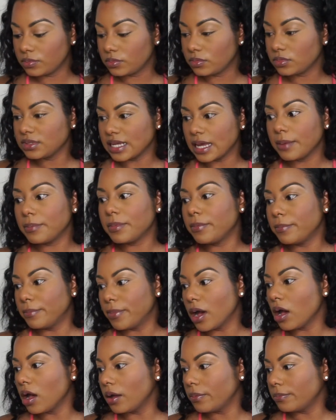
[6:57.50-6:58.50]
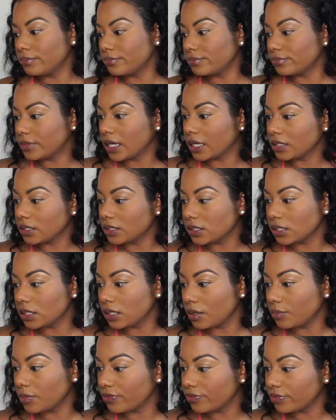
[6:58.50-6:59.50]
Diamond Balm, that is the name
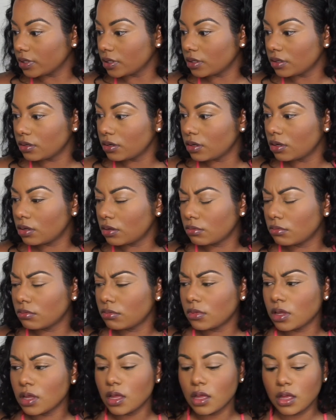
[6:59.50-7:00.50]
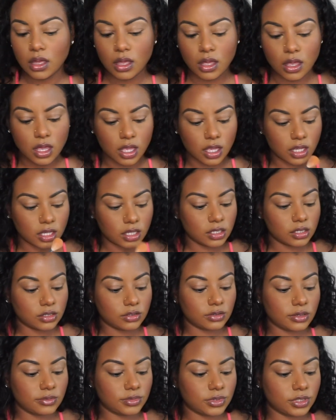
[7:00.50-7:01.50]
of it.
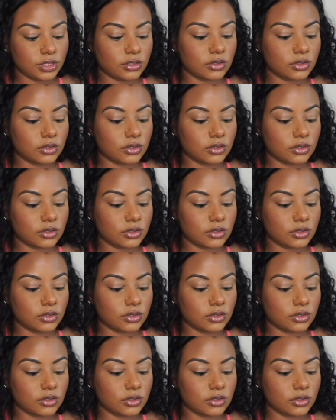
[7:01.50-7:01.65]
So I'm just